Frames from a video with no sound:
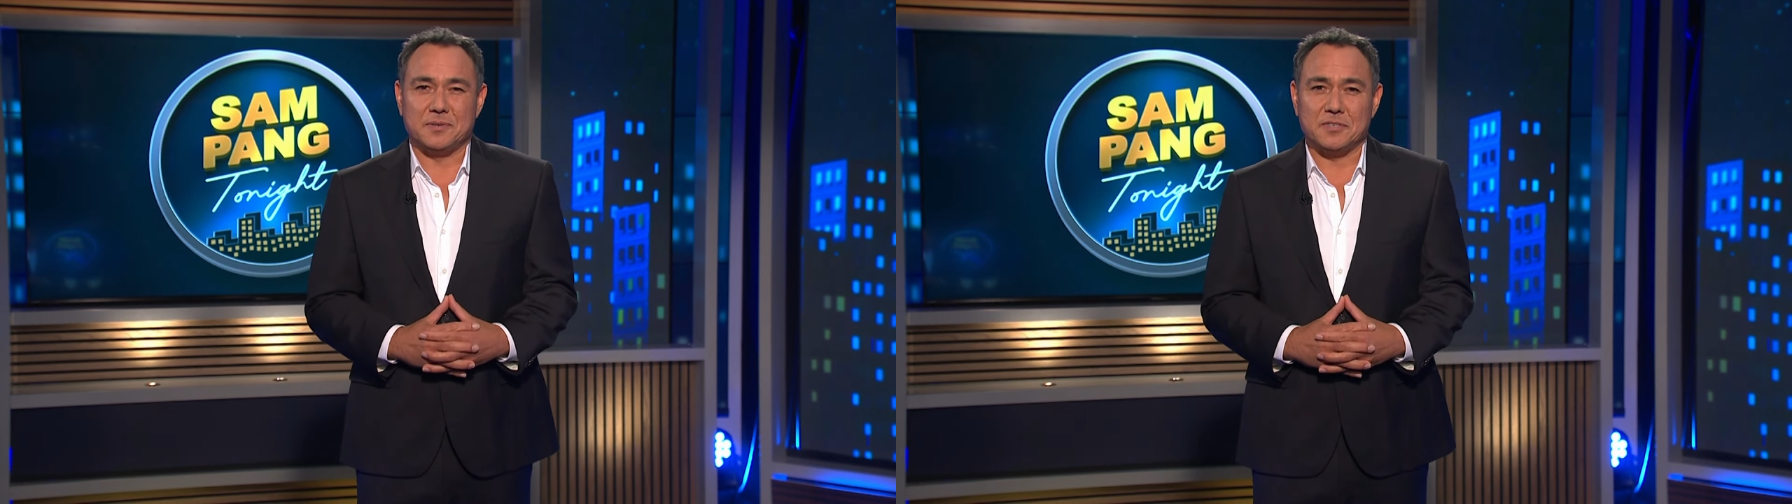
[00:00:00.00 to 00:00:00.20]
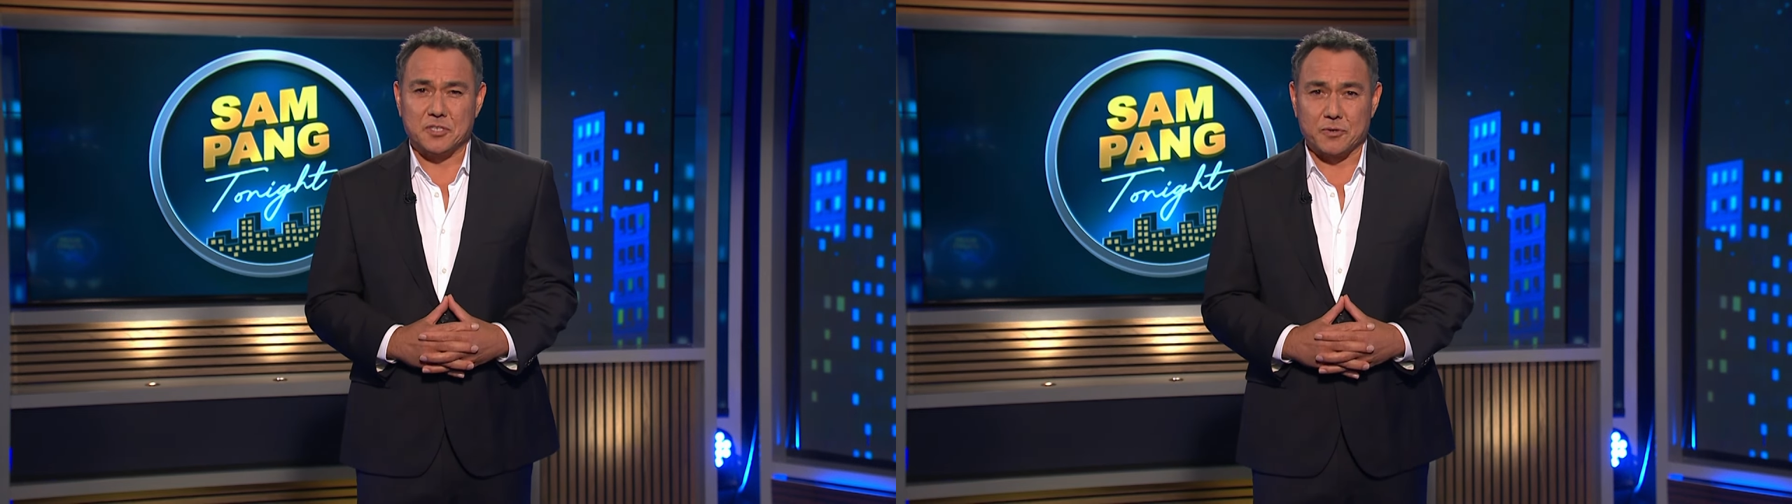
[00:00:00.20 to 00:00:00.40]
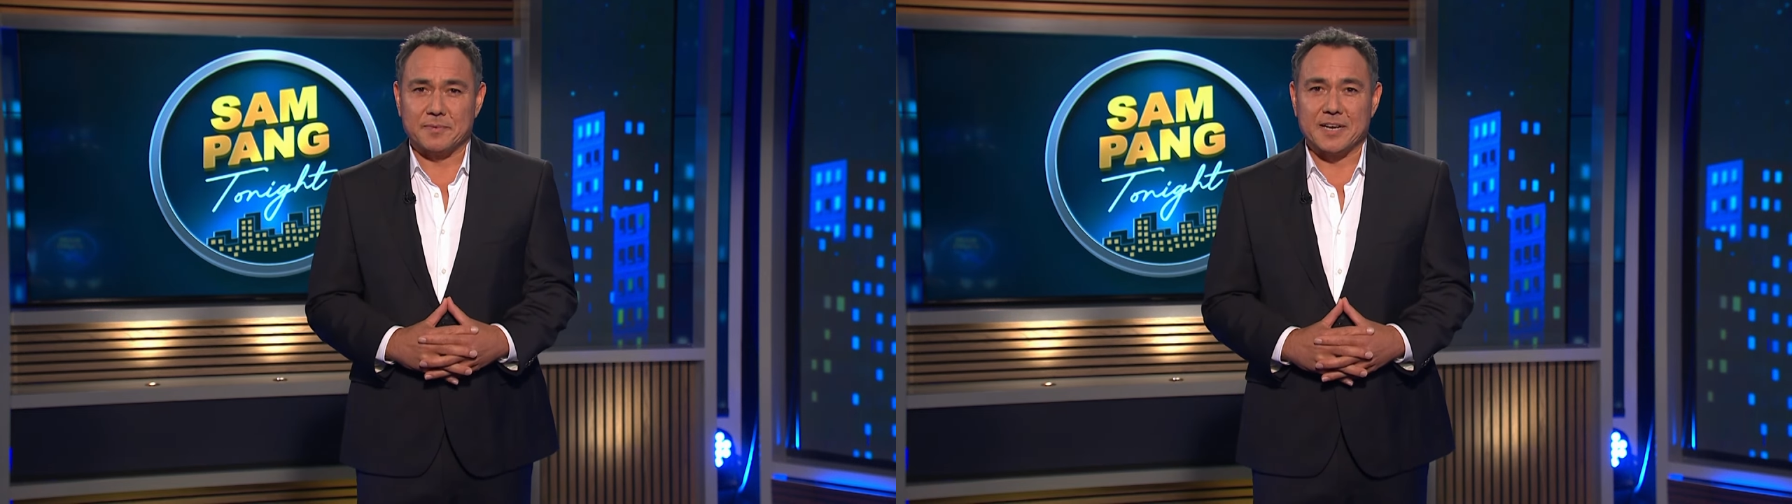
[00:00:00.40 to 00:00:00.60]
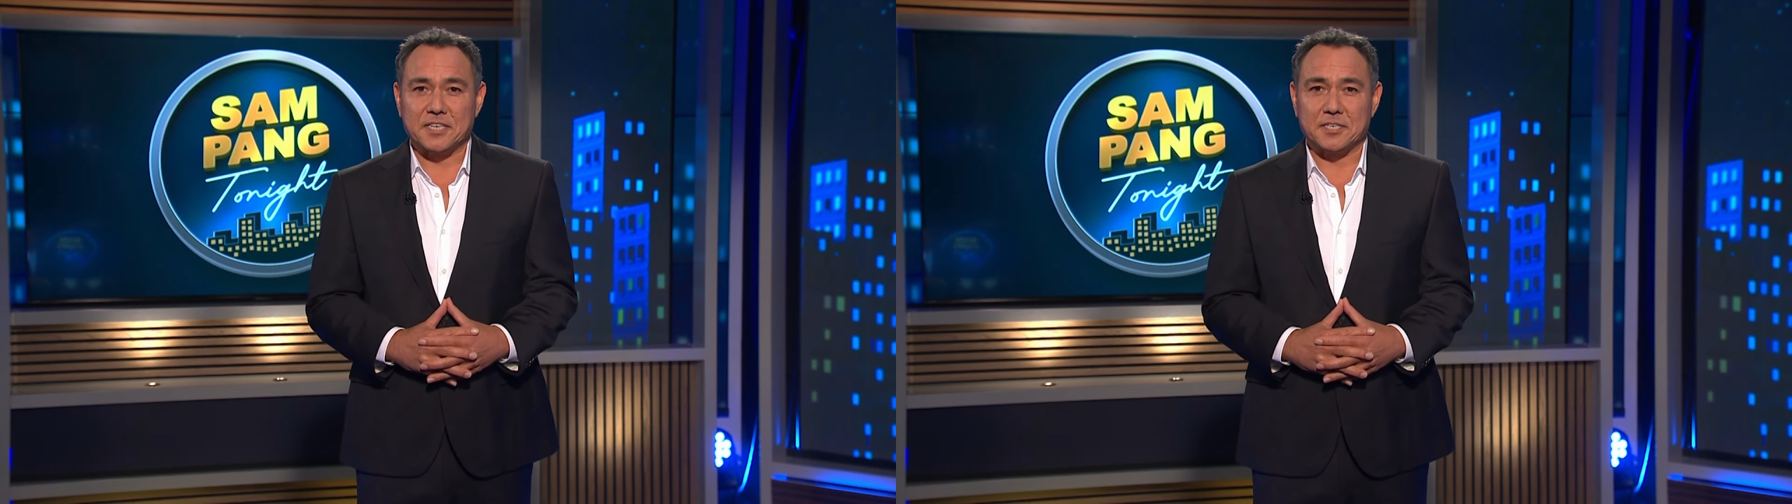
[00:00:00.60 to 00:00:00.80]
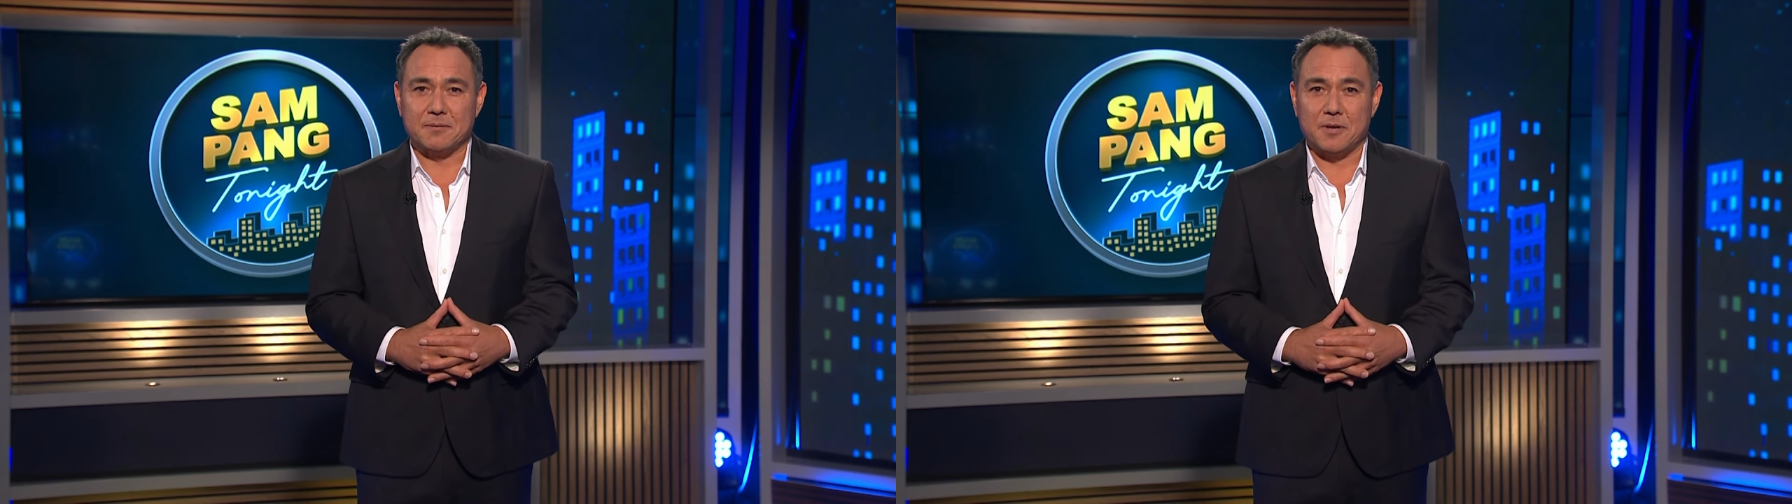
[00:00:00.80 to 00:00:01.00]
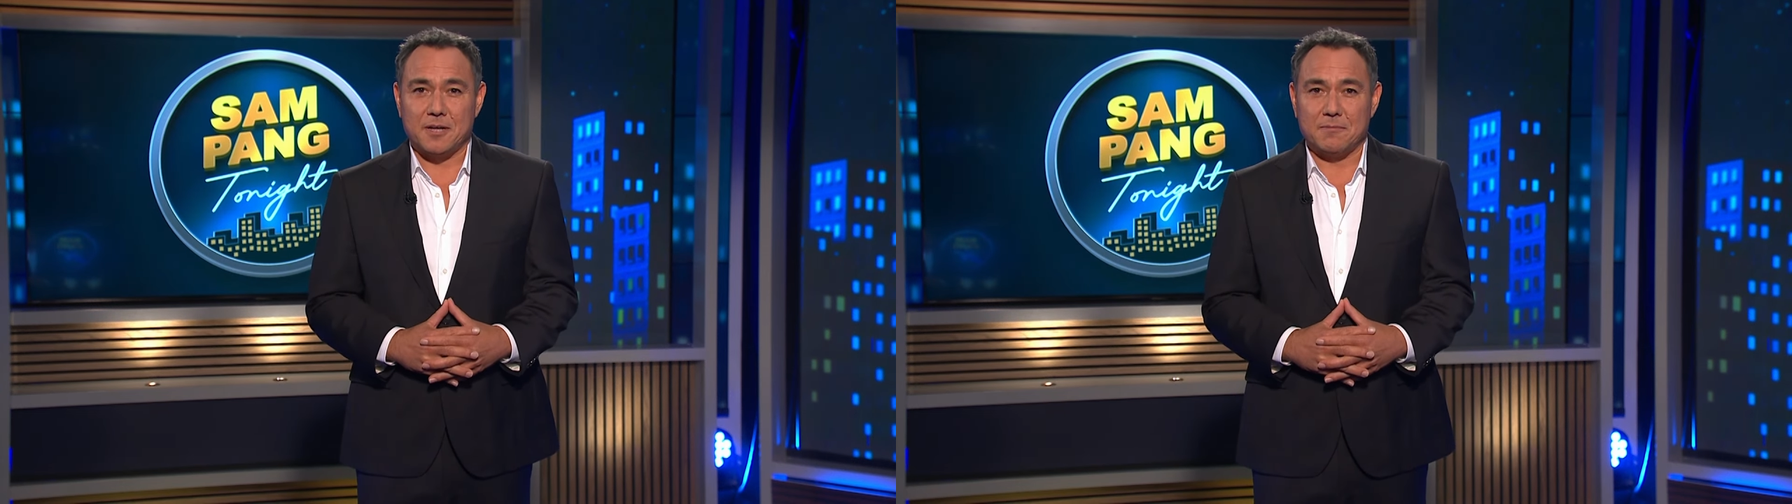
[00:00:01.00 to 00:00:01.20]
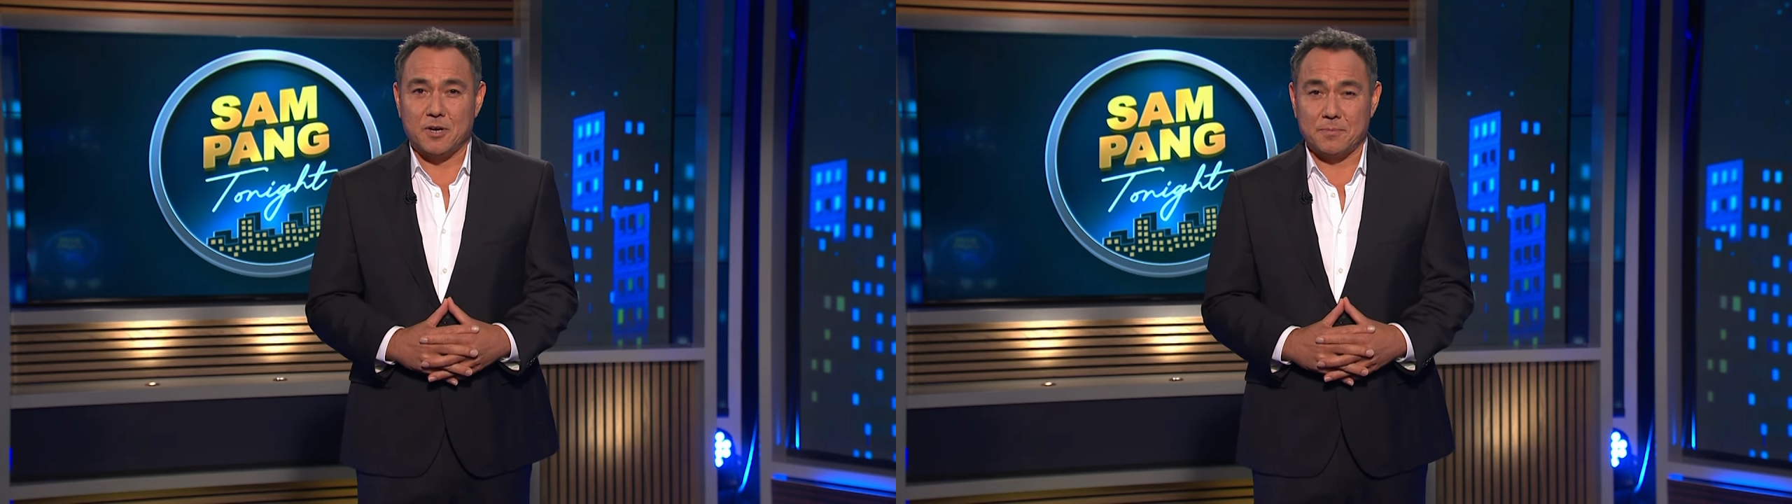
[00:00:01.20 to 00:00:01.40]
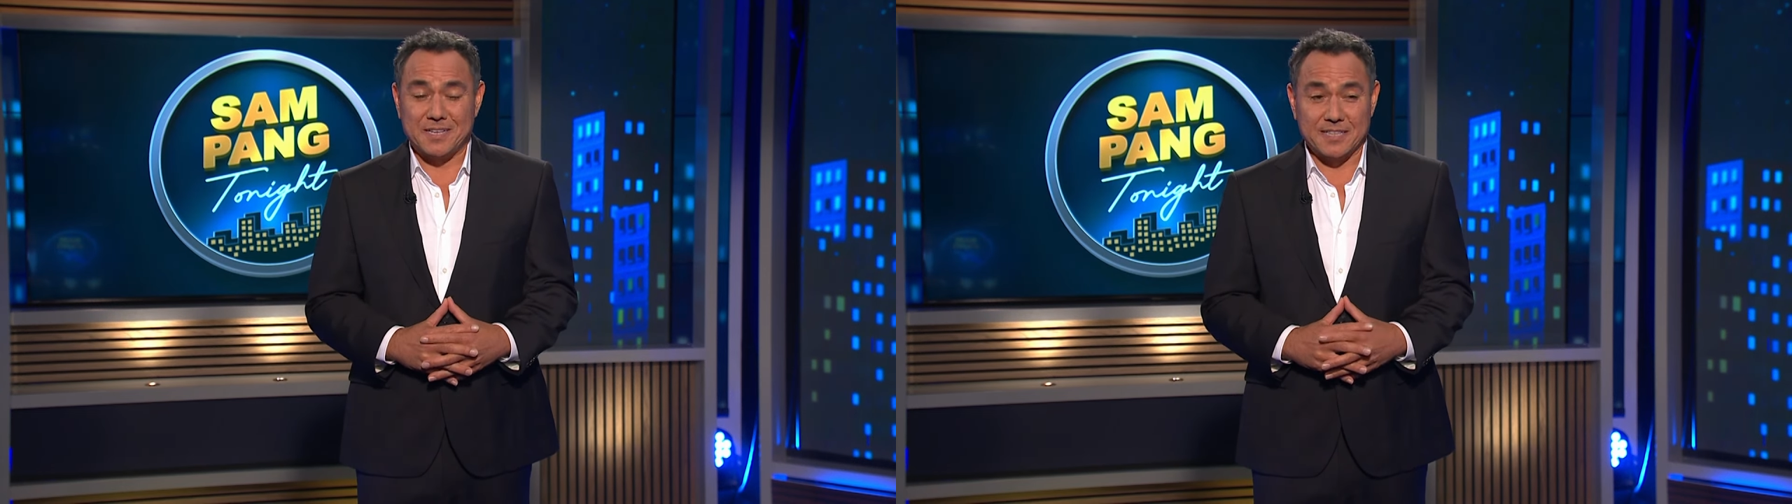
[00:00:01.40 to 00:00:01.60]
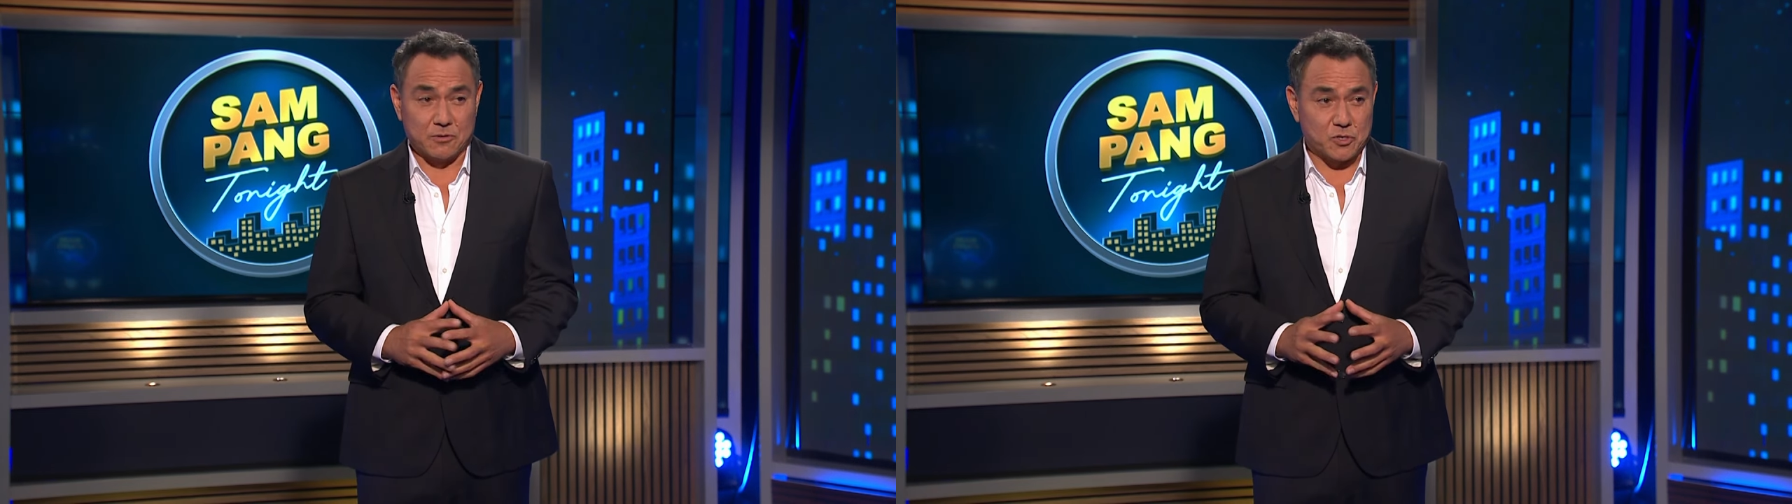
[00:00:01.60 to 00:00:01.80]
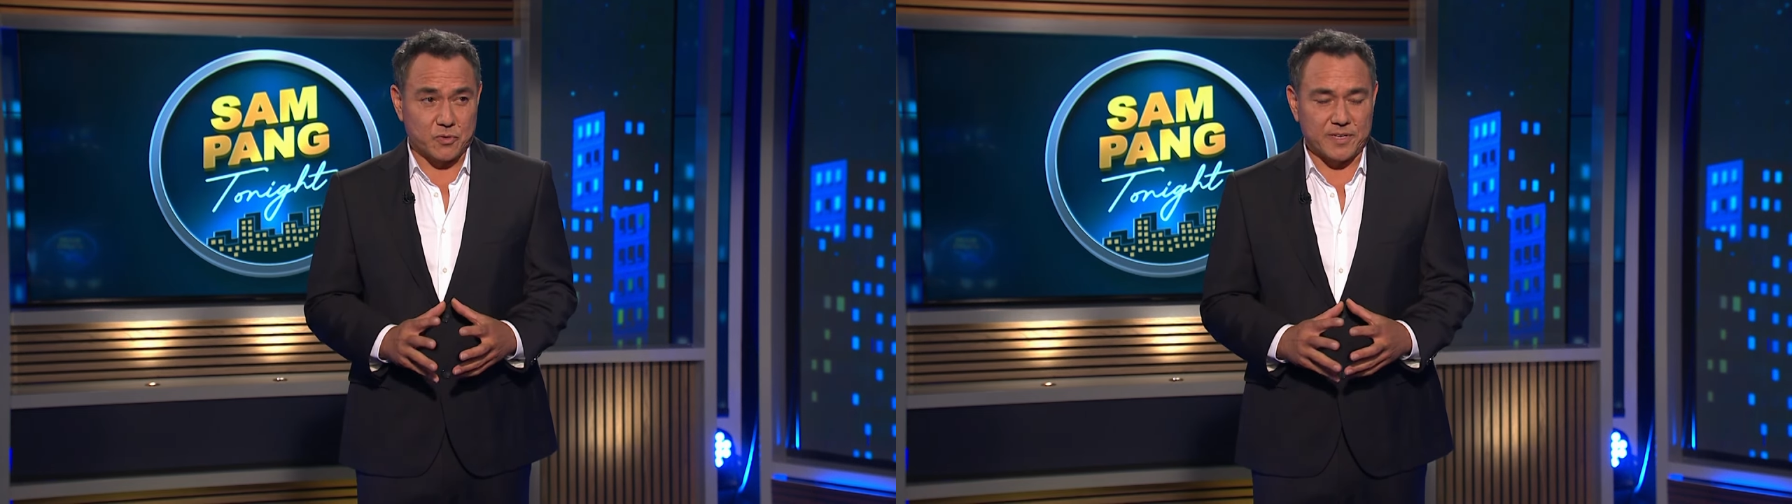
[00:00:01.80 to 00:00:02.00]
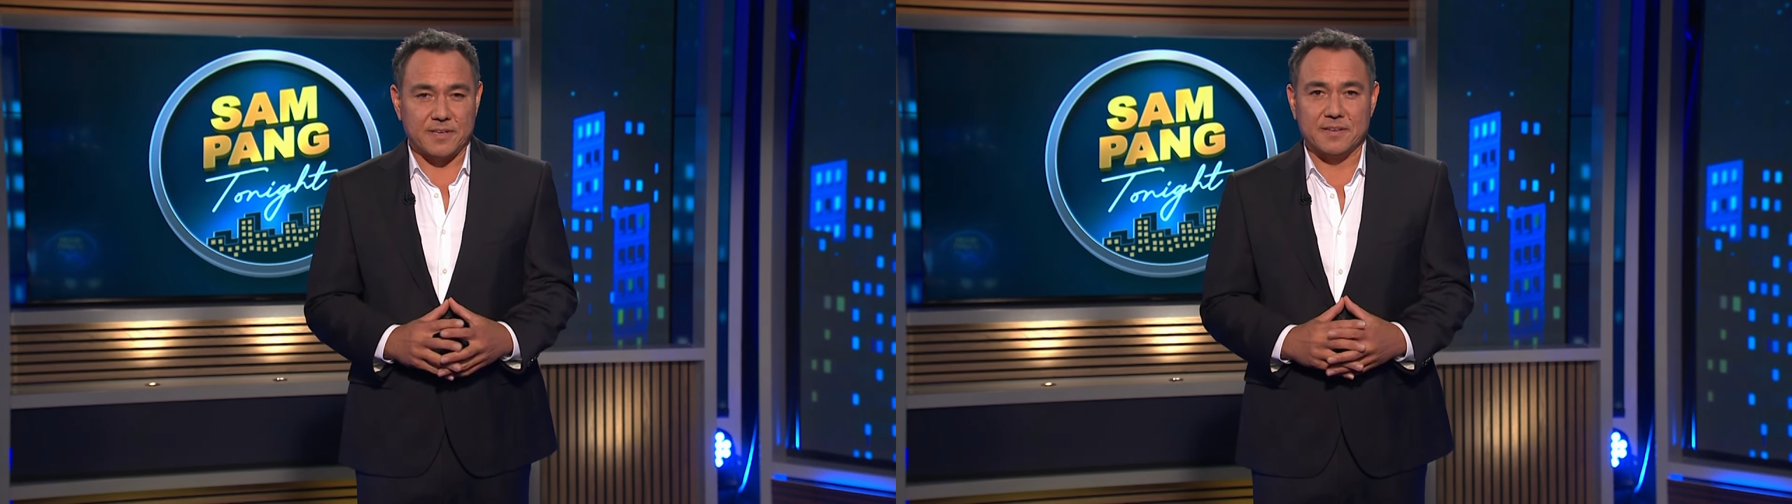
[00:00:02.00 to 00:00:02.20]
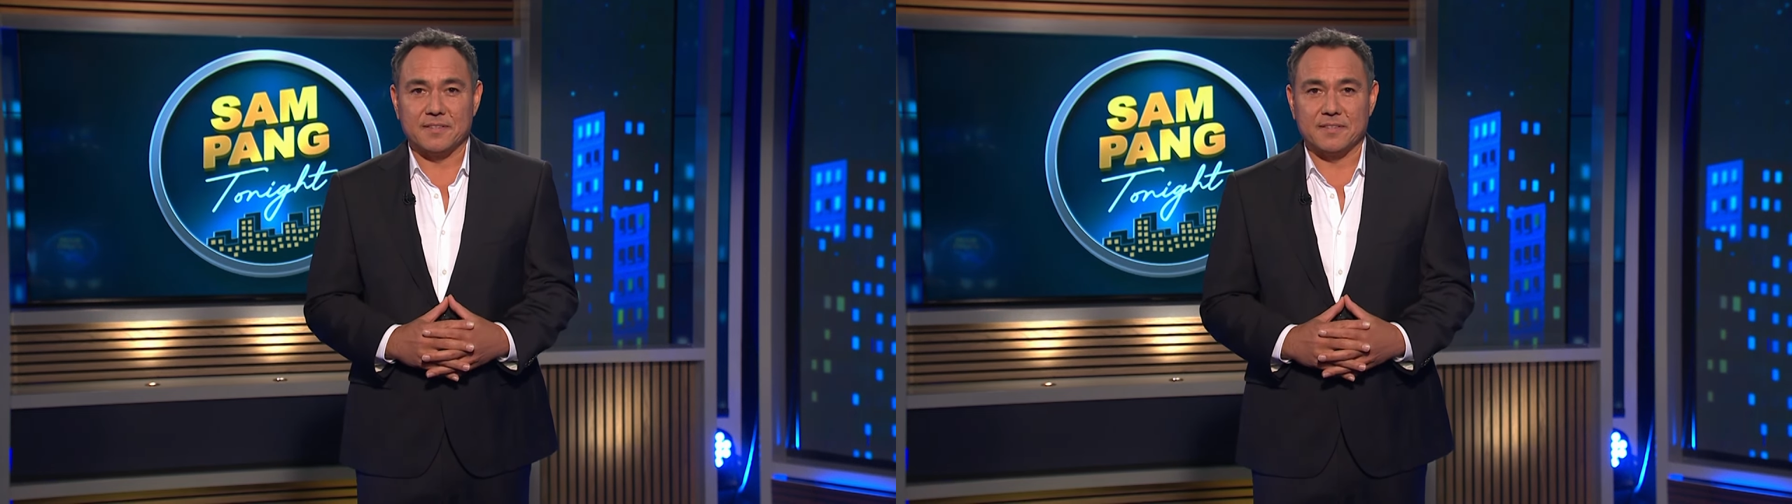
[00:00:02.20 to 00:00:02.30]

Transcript: discrimination might be a little trickier